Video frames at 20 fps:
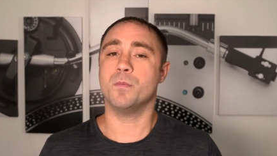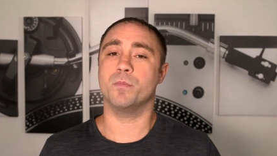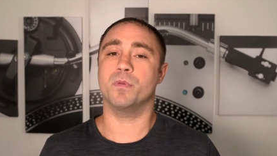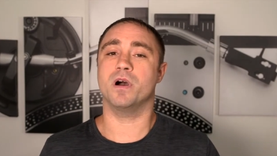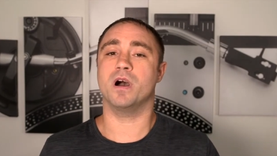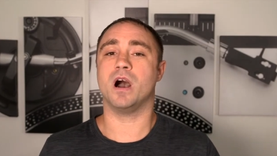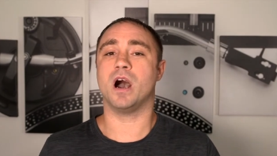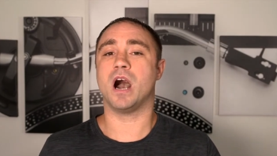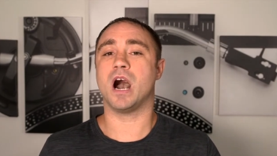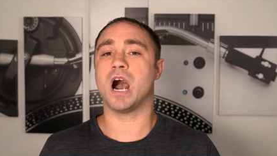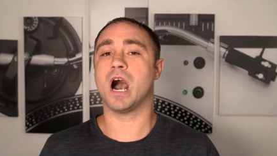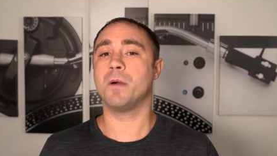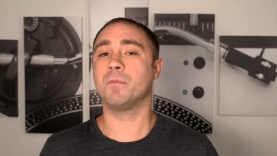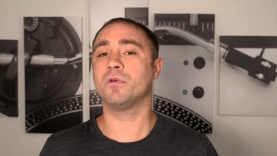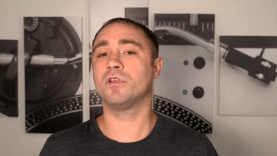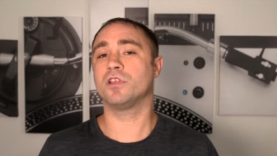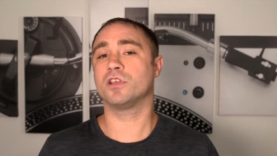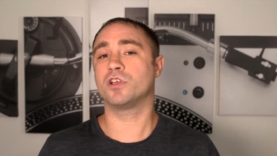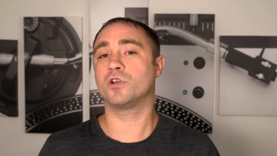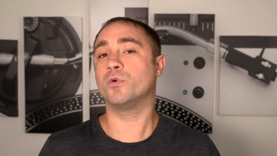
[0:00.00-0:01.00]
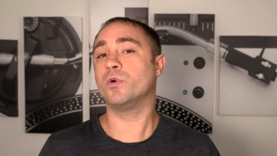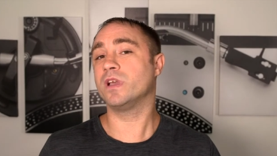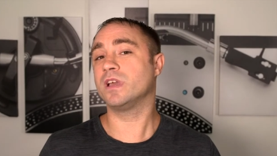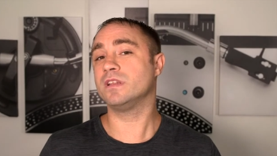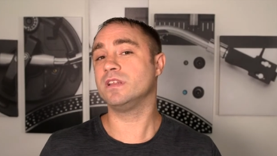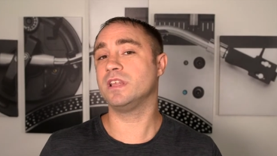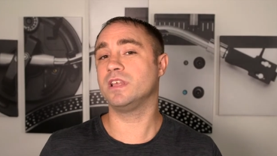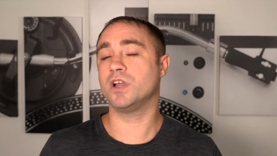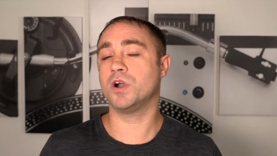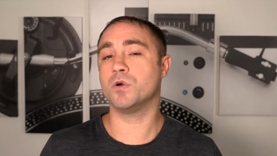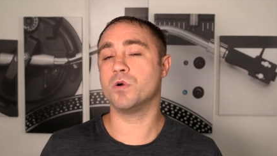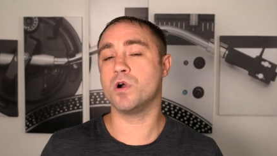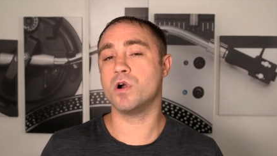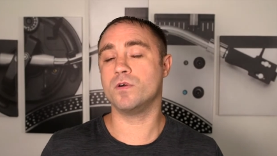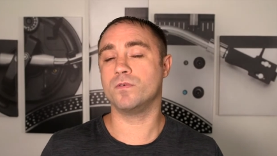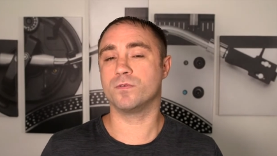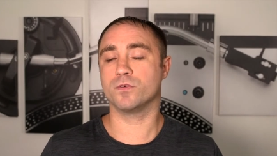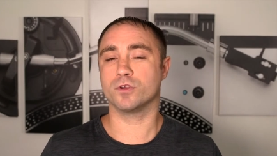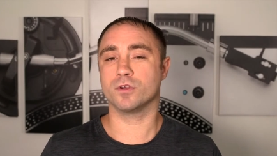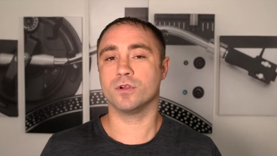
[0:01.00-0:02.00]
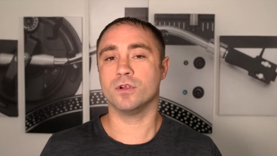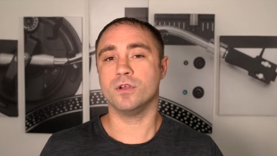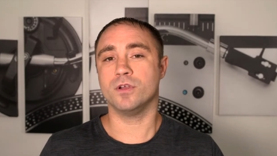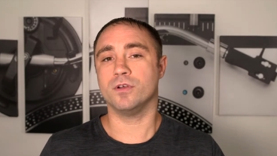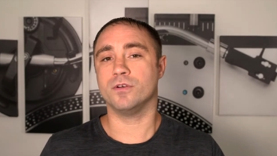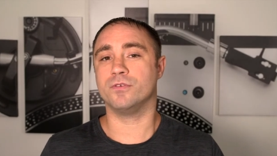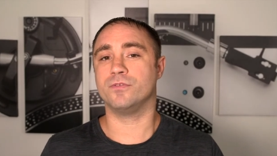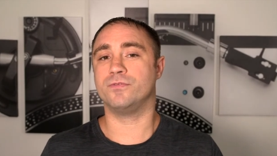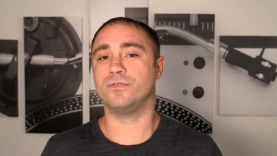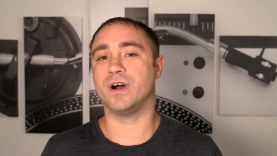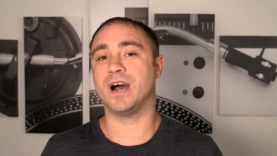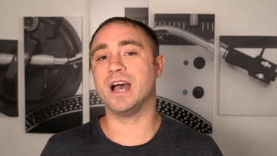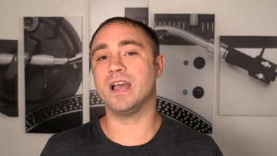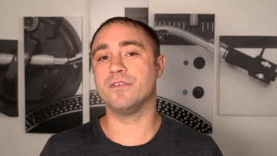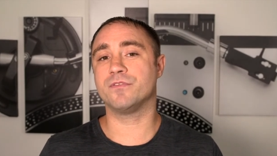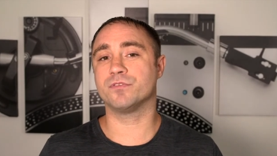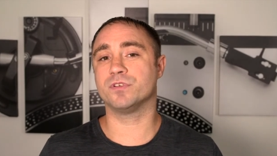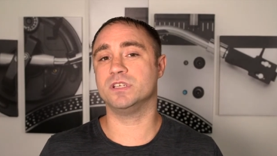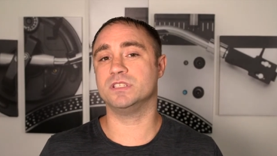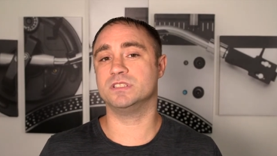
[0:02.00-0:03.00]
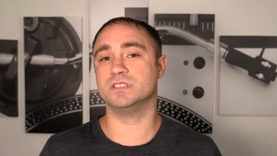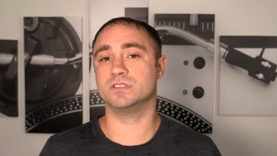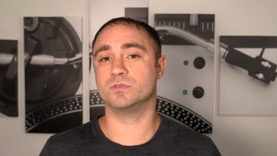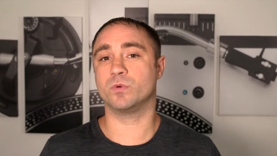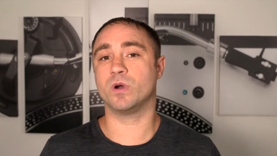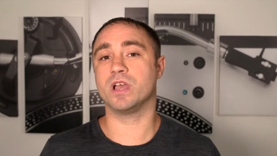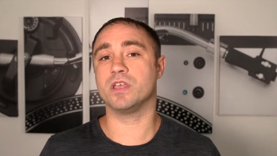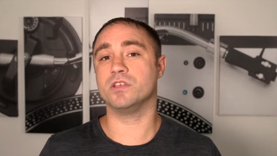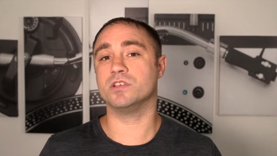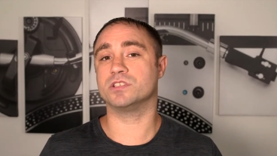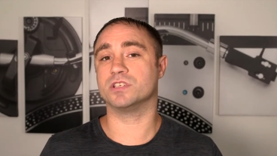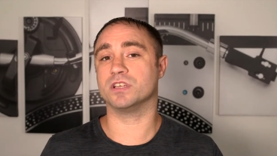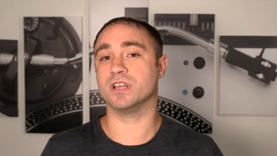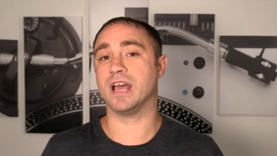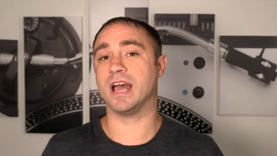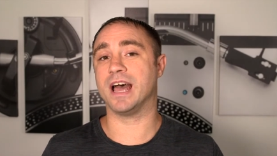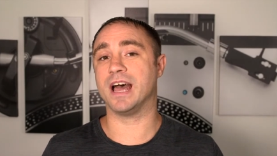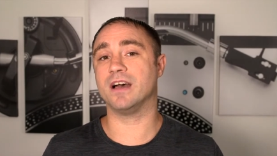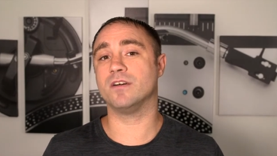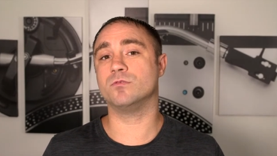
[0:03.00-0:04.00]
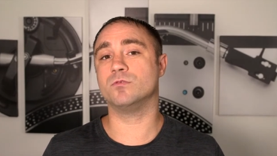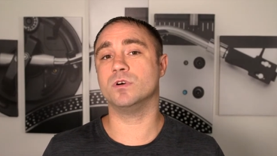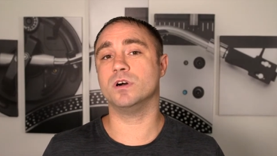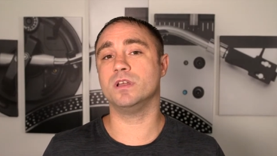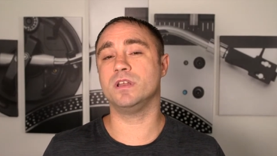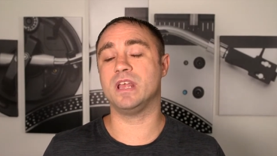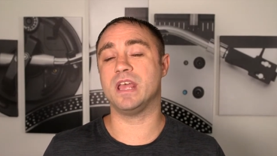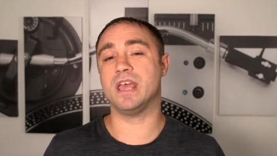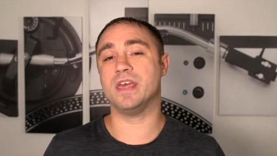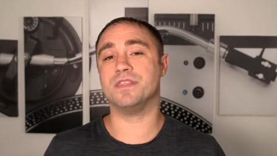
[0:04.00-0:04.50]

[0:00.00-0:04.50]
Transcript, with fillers: But I'm going to quickly go over five reasons why you should have one,